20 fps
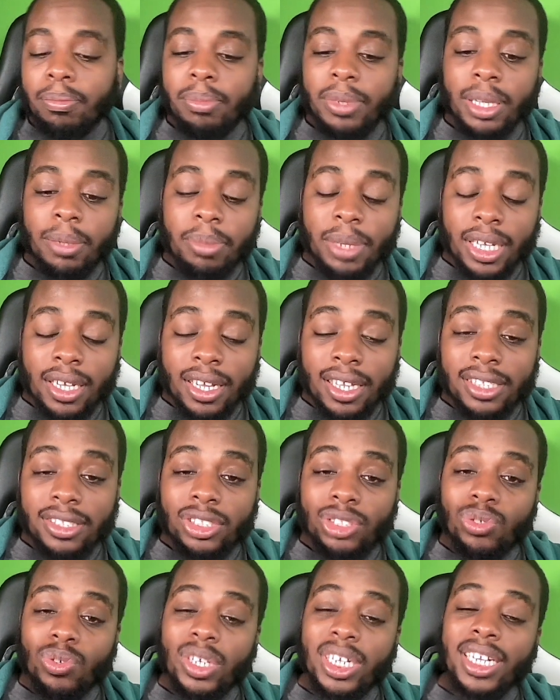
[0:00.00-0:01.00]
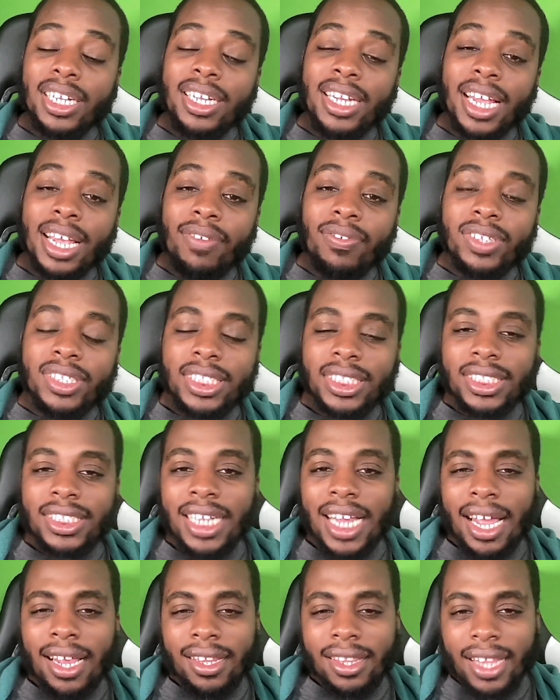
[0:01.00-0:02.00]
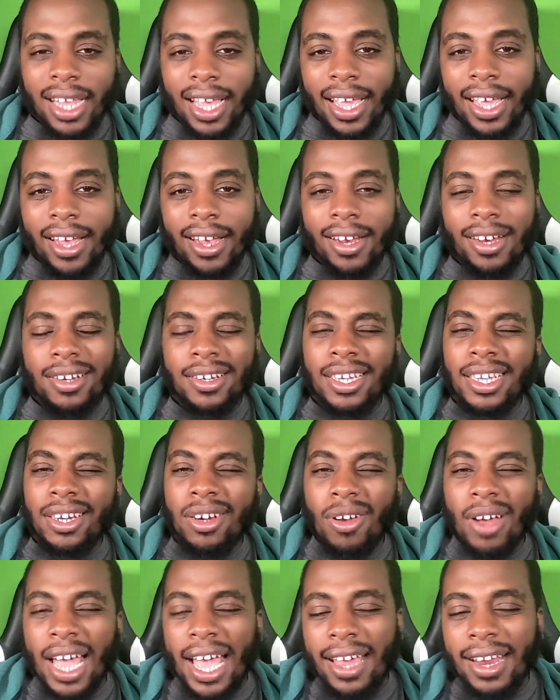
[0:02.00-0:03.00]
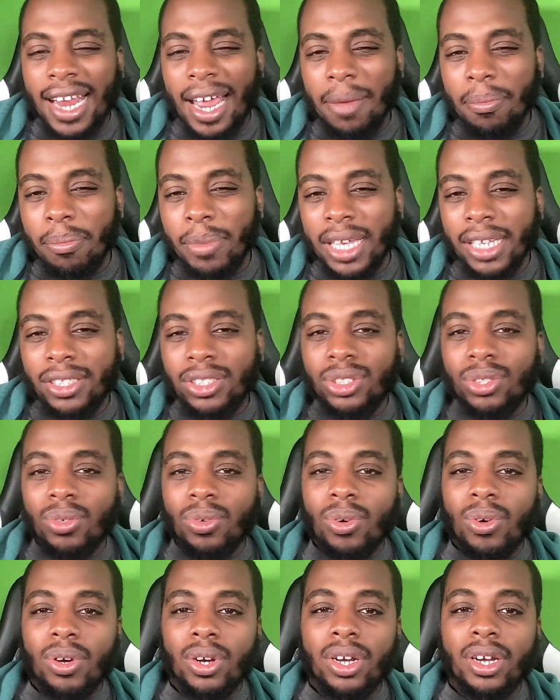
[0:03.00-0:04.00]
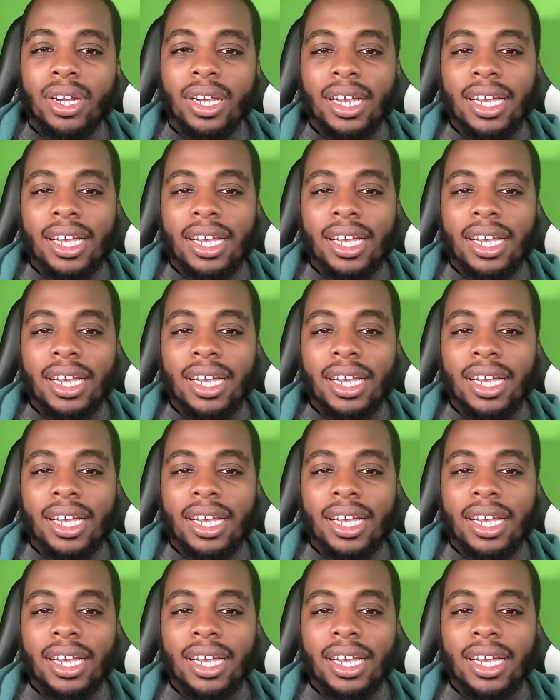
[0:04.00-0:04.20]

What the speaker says: because Jordan Davis is not there, you know, had that mentor.